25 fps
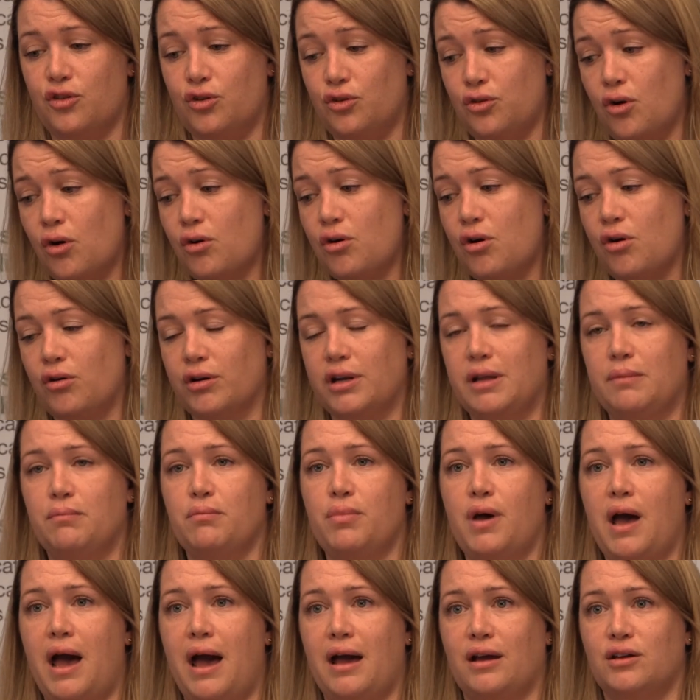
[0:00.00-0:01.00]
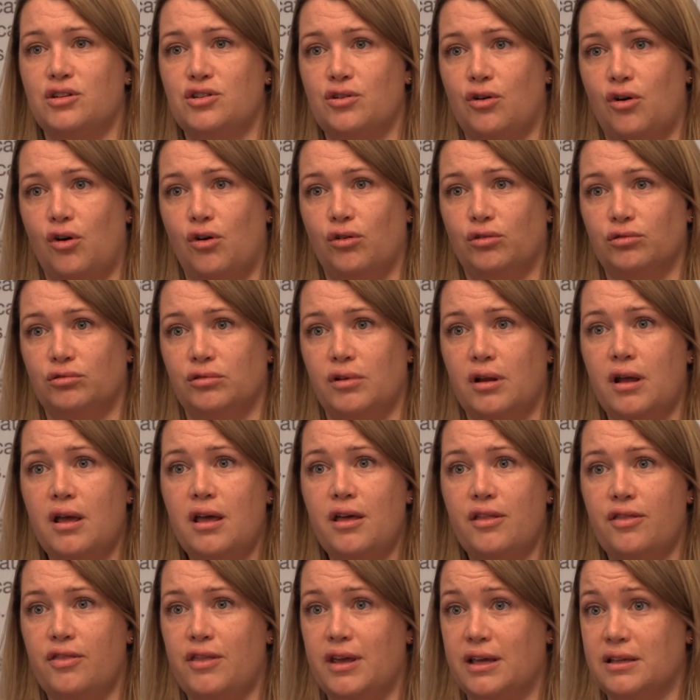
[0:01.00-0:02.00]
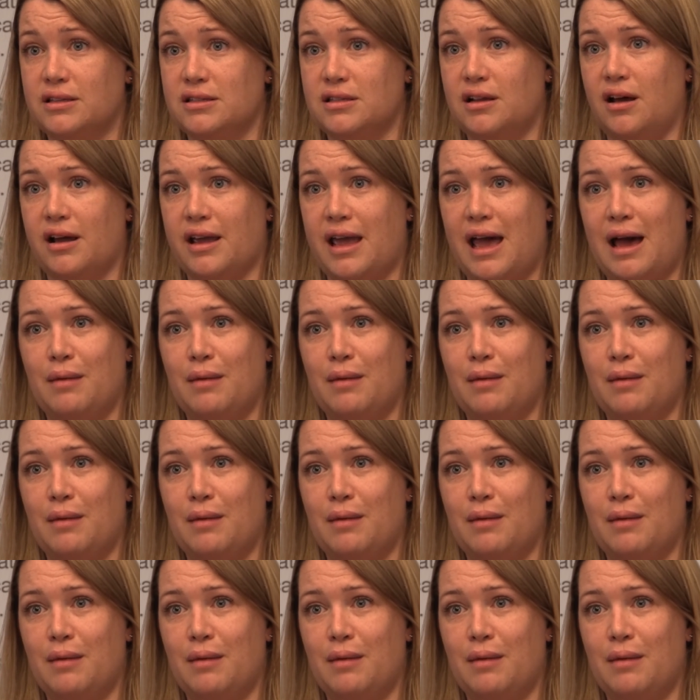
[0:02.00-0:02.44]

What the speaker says: the knock-on impact on things like